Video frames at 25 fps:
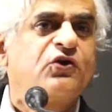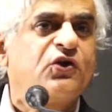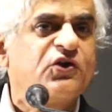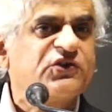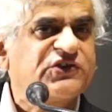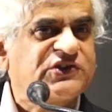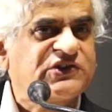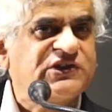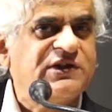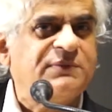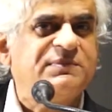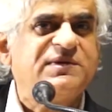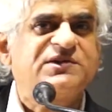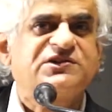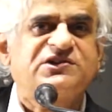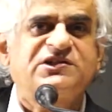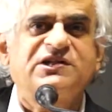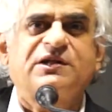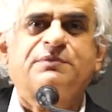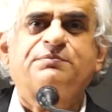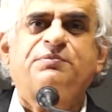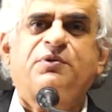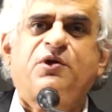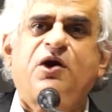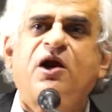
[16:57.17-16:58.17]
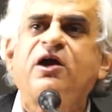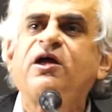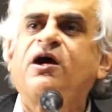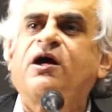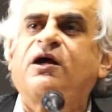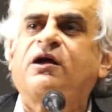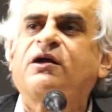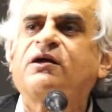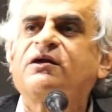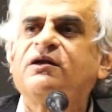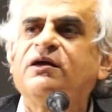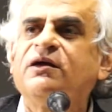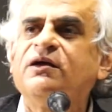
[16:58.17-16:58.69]
gross domestic
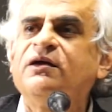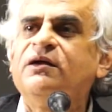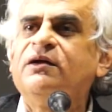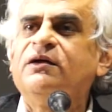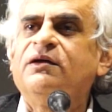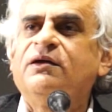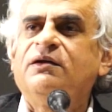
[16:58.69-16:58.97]
product